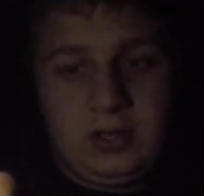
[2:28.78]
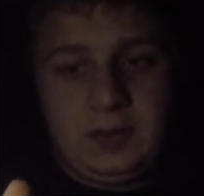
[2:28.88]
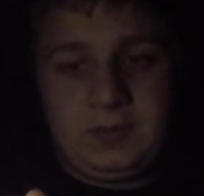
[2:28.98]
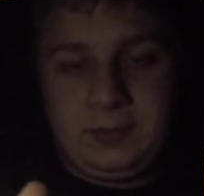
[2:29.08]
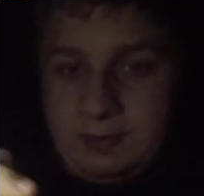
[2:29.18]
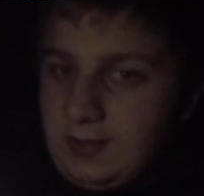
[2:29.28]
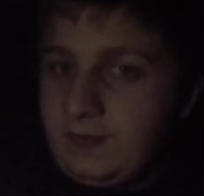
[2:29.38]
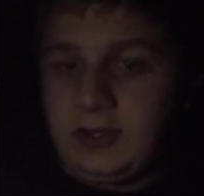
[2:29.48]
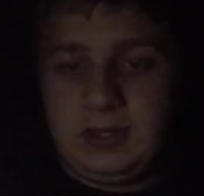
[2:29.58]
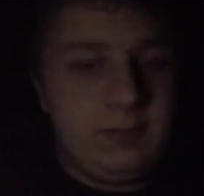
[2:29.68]

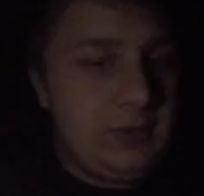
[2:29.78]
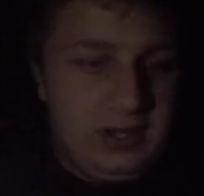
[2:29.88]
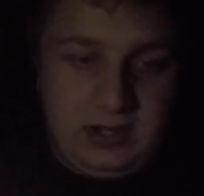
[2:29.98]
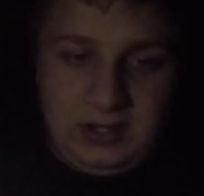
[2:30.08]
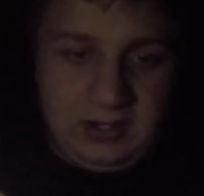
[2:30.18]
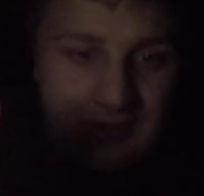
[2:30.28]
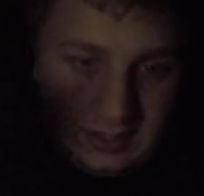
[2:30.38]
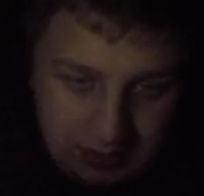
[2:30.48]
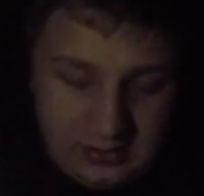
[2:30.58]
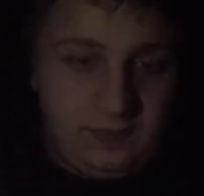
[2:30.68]
specifically meaning
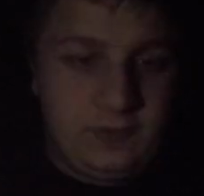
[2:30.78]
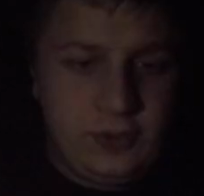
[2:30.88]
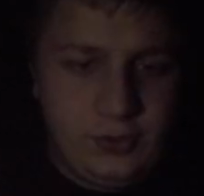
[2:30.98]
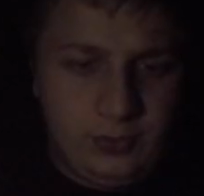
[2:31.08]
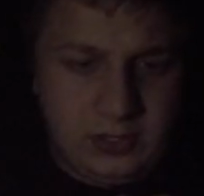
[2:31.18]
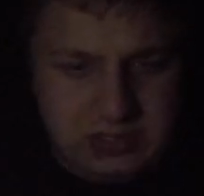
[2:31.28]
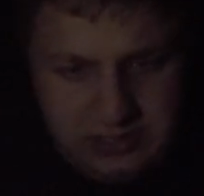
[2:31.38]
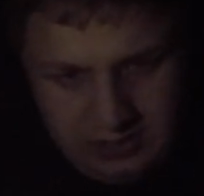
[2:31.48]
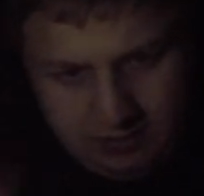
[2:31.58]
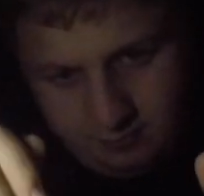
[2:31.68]
that if you were
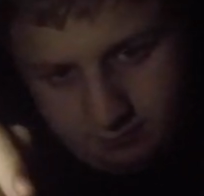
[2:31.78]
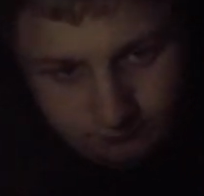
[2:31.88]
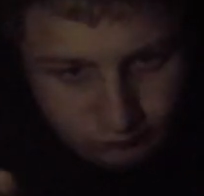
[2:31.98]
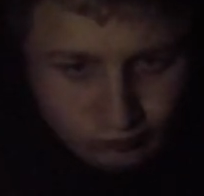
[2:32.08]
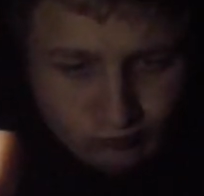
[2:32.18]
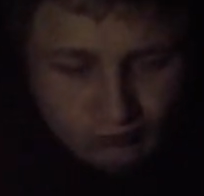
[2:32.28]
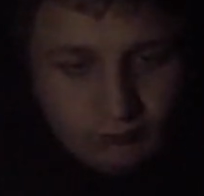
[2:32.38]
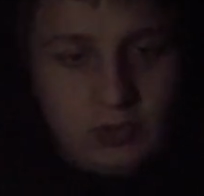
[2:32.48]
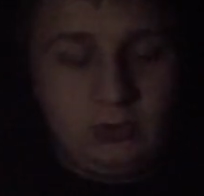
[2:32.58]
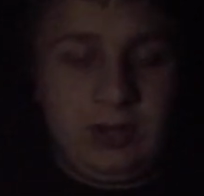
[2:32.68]
to
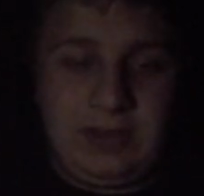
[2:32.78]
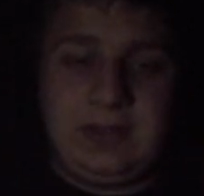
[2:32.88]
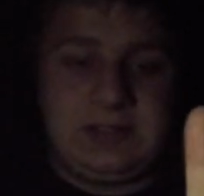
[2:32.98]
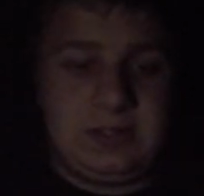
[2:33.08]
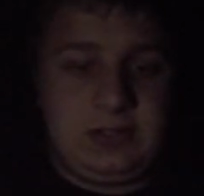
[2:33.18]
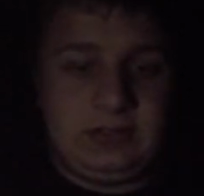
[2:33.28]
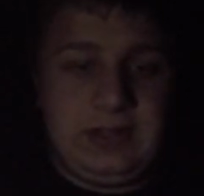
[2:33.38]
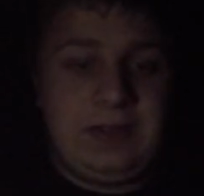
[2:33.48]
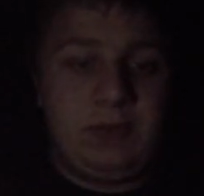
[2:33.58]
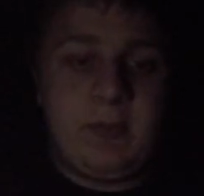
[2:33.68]
run this on your
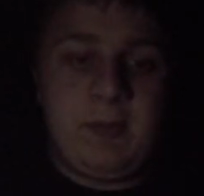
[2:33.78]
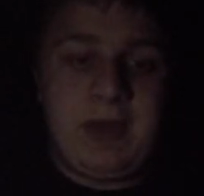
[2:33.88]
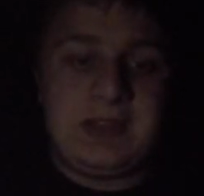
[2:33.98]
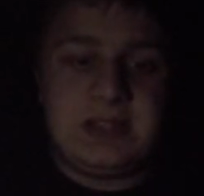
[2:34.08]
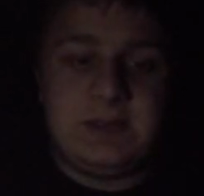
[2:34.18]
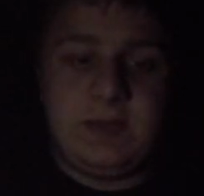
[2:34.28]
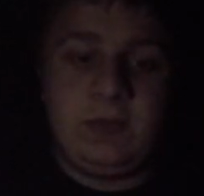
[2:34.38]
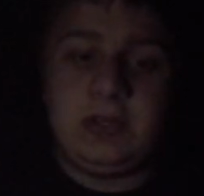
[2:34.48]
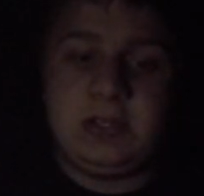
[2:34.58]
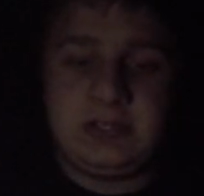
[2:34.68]
layout with momentum, it
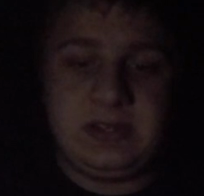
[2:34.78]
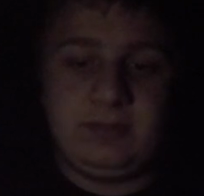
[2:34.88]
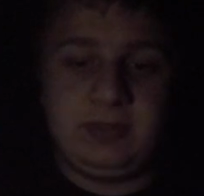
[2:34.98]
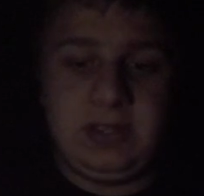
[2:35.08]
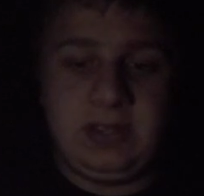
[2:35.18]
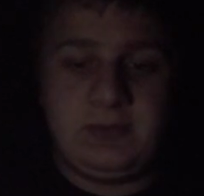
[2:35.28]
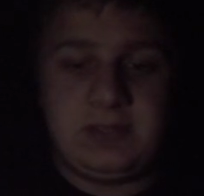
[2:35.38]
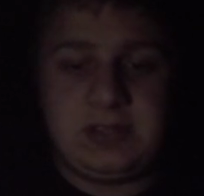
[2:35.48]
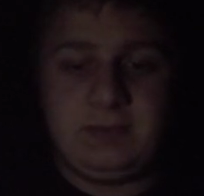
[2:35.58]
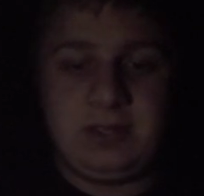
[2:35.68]
would
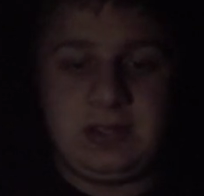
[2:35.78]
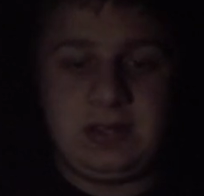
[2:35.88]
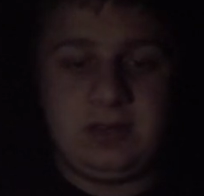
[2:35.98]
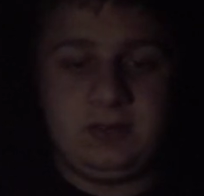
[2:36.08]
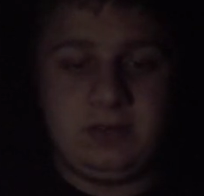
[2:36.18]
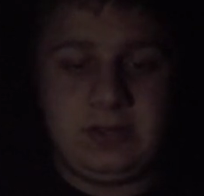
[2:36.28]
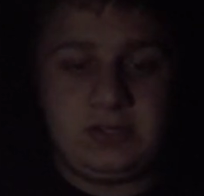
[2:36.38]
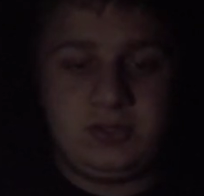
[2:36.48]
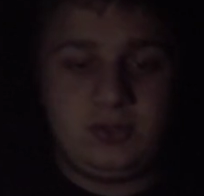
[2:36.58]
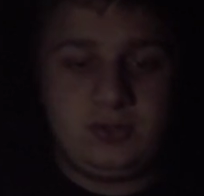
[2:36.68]
simply kind of go like
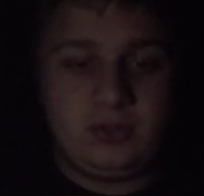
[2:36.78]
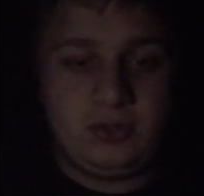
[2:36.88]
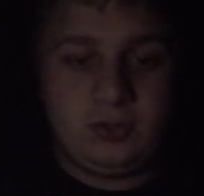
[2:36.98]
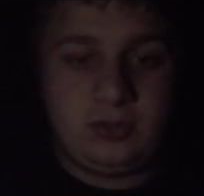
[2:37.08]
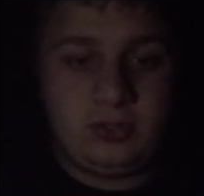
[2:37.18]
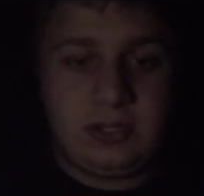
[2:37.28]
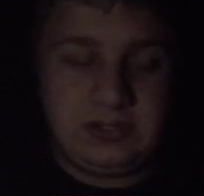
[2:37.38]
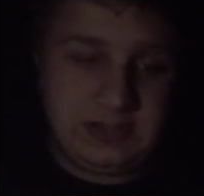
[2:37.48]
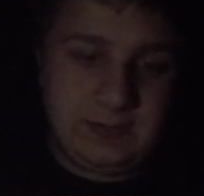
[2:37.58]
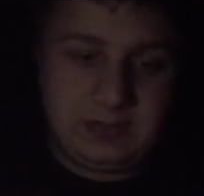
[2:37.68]
and
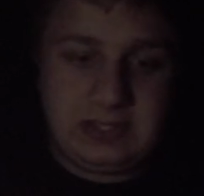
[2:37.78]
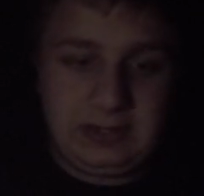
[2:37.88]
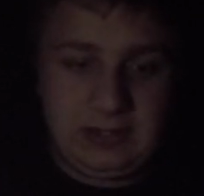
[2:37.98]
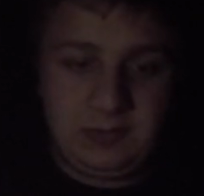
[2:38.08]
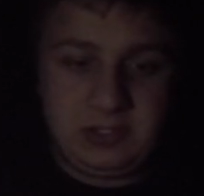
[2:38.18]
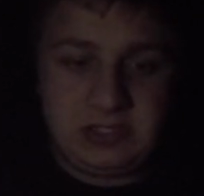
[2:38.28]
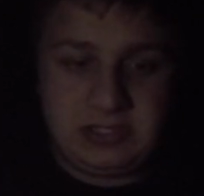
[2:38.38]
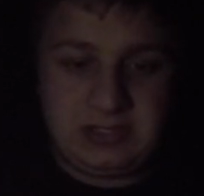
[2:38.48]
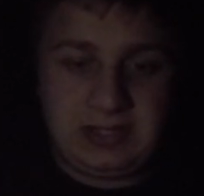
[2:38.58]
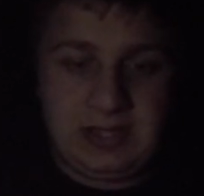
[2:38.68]
stop suddenly. It wouldn't
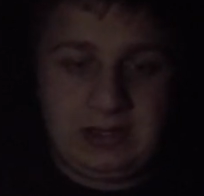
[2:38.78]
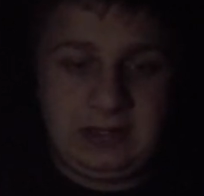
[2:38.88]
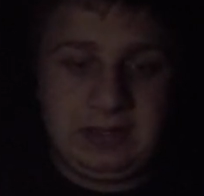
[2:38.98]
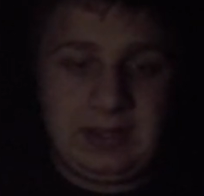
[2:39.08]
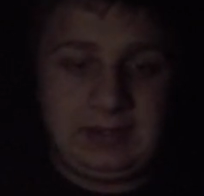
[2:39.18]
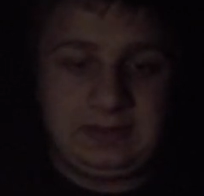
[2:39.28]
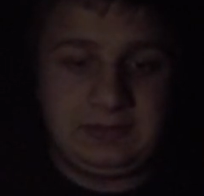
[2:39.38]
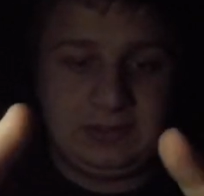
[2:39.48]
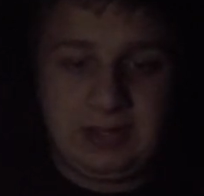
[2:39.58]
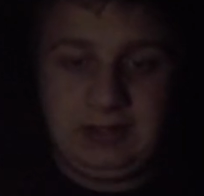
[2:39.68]
glide
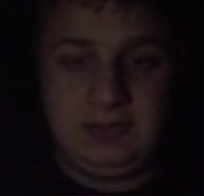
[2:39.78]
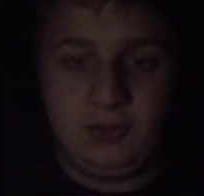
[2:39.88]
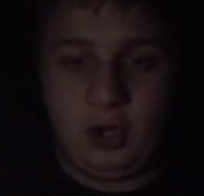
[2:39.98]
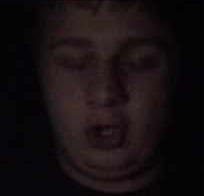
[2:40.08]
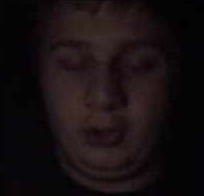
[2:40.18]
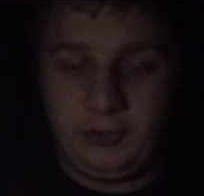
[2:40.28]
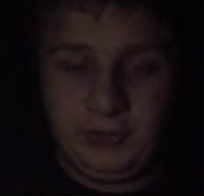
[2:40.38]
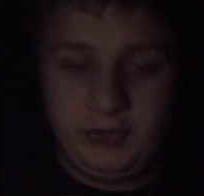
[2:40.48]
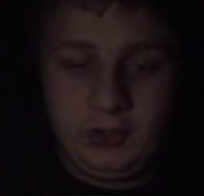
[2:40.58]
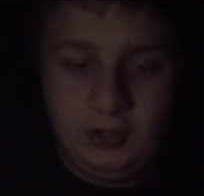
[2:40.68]
slightly to a halt,
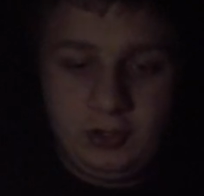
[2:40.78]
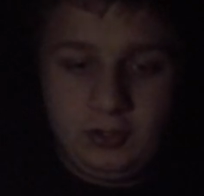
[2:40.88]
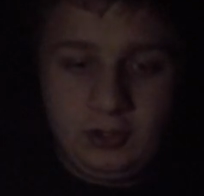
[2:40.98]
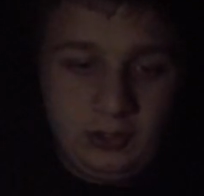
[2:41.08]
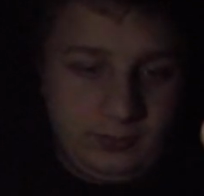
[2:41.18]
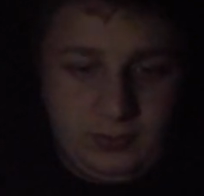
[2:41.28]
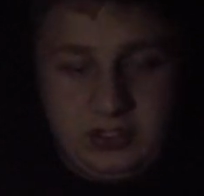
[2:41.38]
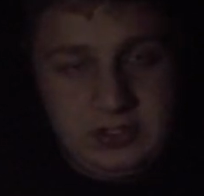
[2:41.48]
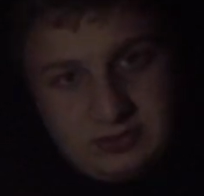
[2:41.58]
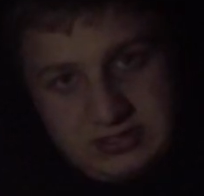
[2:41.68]

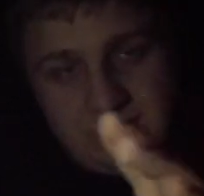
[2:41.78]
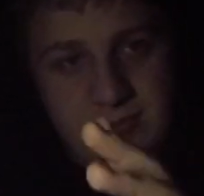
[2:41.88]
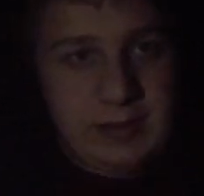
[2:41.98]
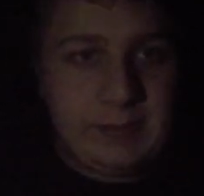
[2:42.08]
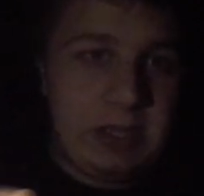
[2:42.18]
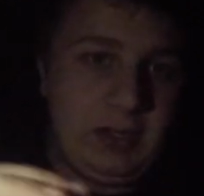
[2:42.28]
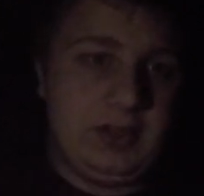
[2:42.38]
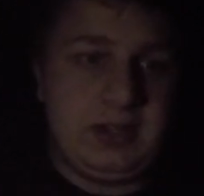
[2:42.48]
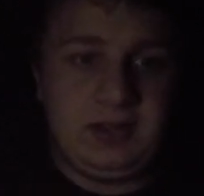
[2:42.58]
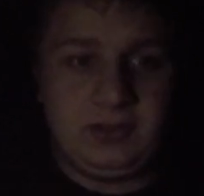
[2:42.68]
which is what some of my
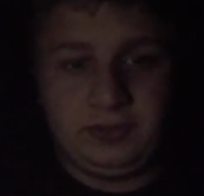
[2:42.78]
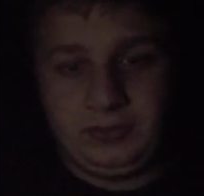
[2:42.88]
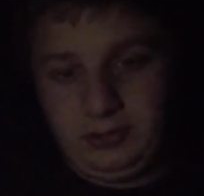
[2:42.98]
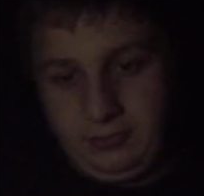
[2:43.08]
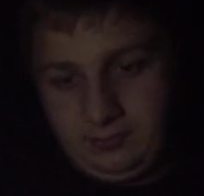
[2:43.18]
modern diesels do.